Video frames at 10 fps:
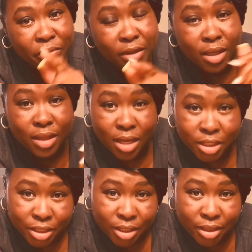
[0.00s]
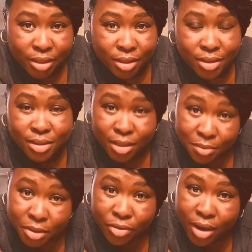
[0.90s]
hit that share,
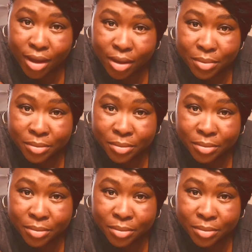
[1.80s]
subscribe,